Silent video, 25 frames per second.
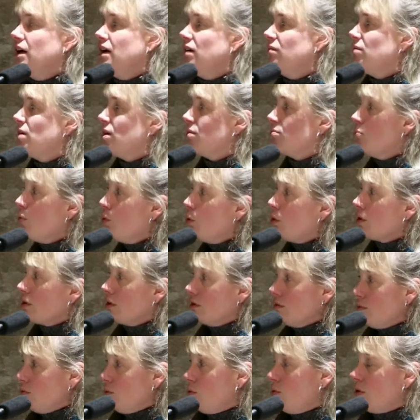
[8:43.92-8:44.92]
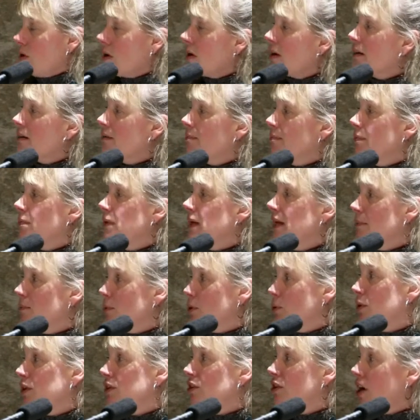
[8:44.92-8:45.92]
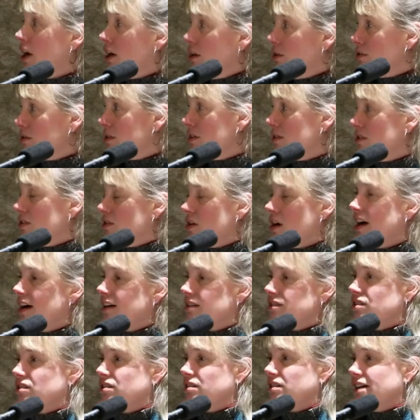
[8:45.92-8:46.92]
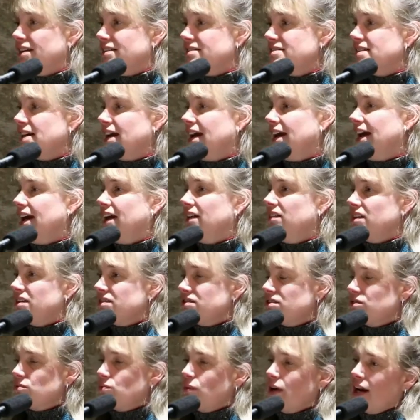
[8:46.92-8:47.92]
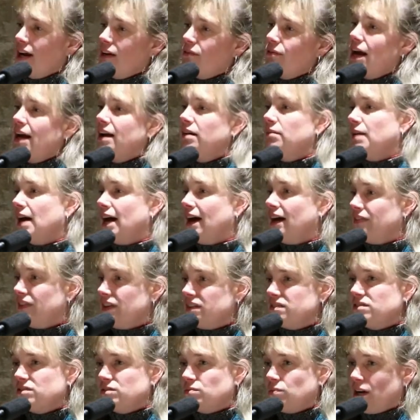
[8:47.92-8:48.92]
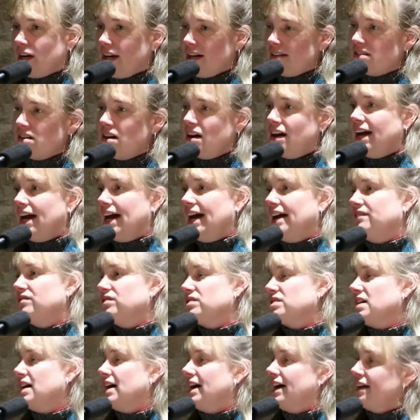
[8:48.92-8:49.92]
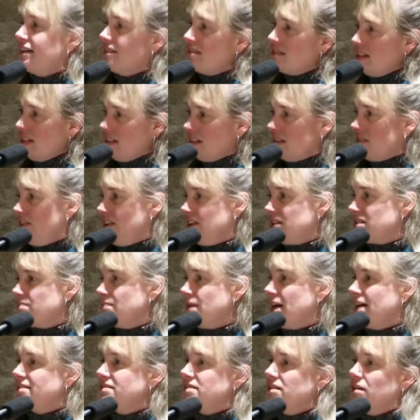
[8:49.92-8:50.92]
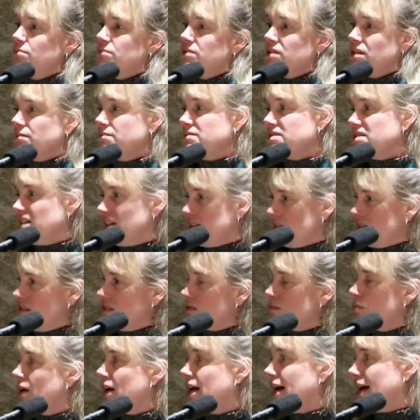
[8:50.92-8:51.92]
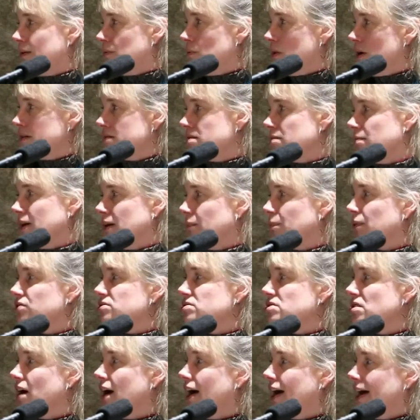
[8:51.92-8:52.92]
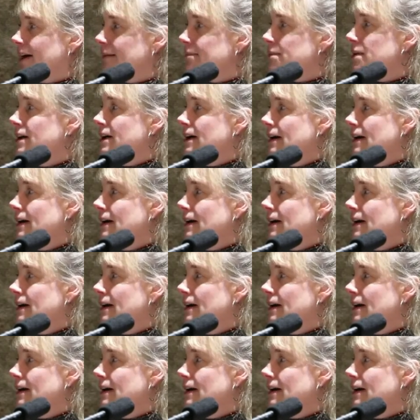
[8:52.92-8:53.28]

But more and more people would go to the doctor and say, this is what I read about, this is what I saw advertised, this fits my symptoms, this is what I want to be prescribed.